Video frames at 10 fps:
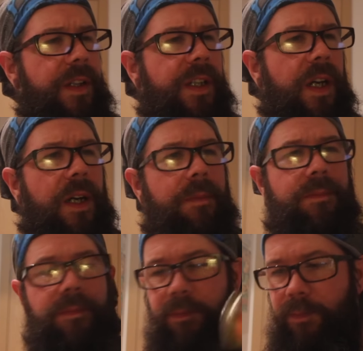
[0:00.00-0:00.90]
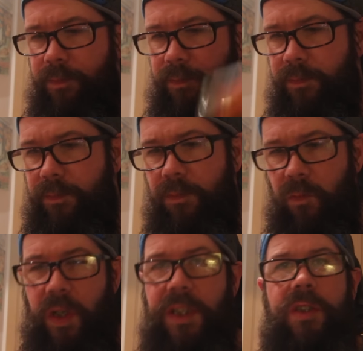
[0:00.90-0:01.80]
like
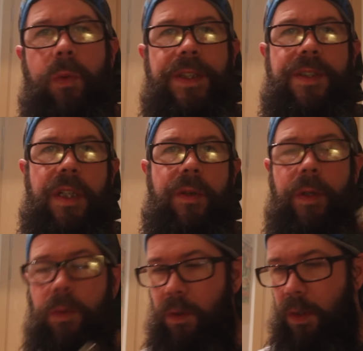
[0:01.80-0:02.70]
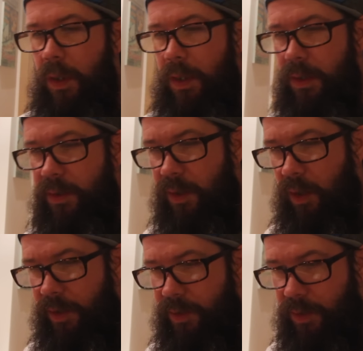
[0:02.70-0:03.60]
really sweet cereal. It's
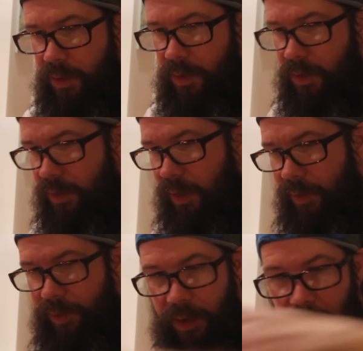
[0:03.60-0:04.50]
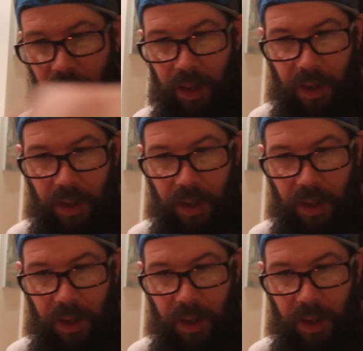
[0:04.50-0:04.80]
nice, it's lovely.